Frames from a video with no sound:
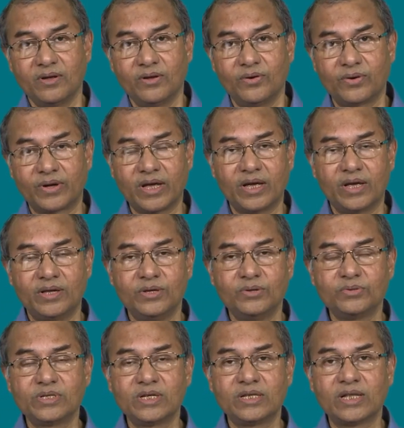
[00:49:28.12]
okay
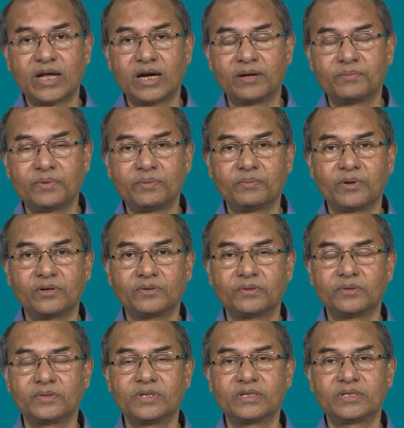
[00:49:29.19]
using the adaptive
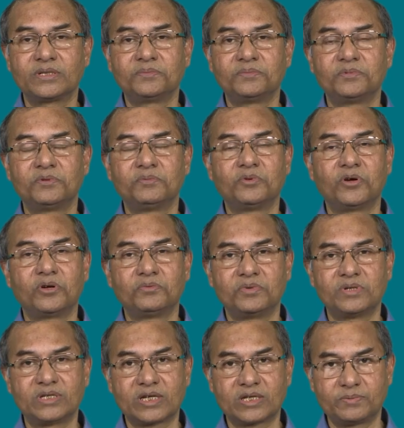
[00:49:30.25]
control system will be
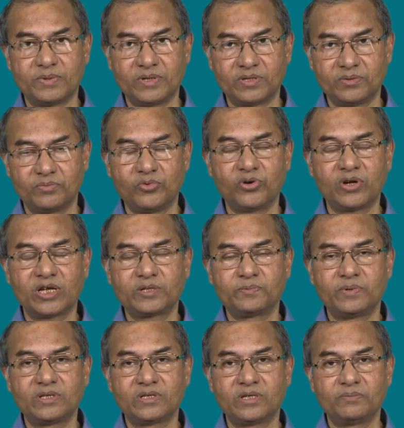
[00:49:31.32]
always expensive more
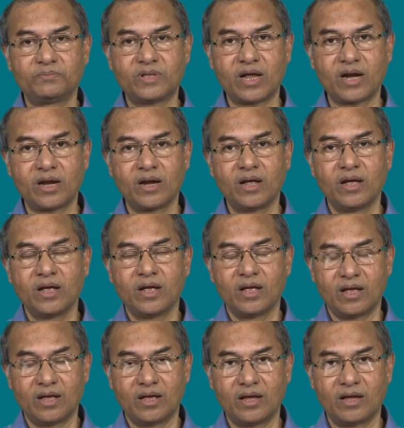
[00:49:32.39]
expensive than
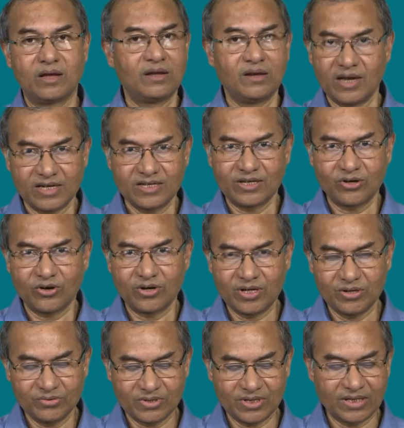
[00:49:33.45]
uh, let's say not
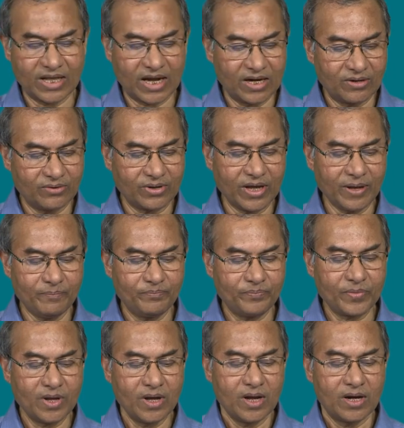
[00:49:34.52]
using that okay
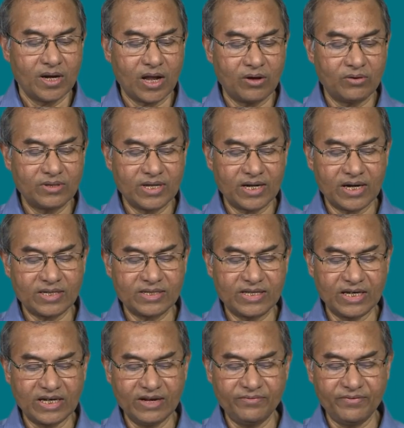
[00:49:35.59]
now there are
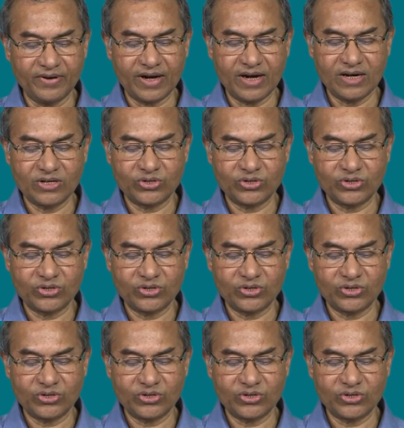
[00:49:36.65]
significant